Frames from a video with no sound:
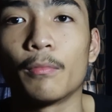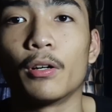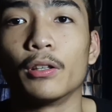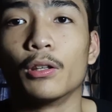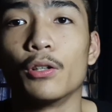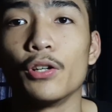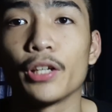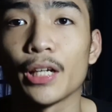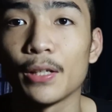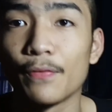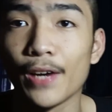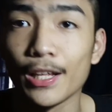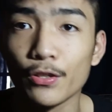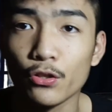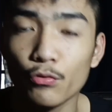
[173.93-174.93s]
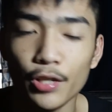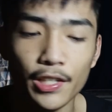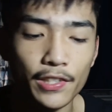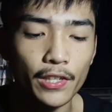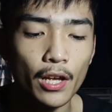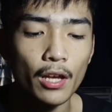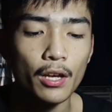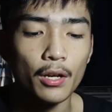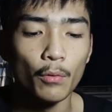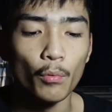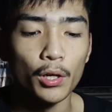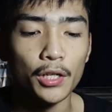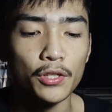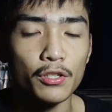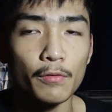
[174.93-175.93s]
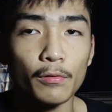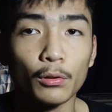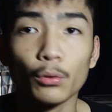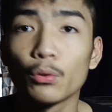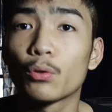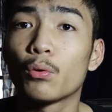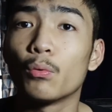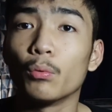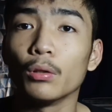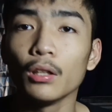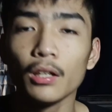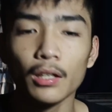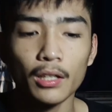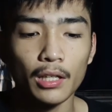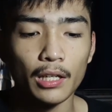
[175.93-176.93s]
on learning advanced tricks, wanting to look cool,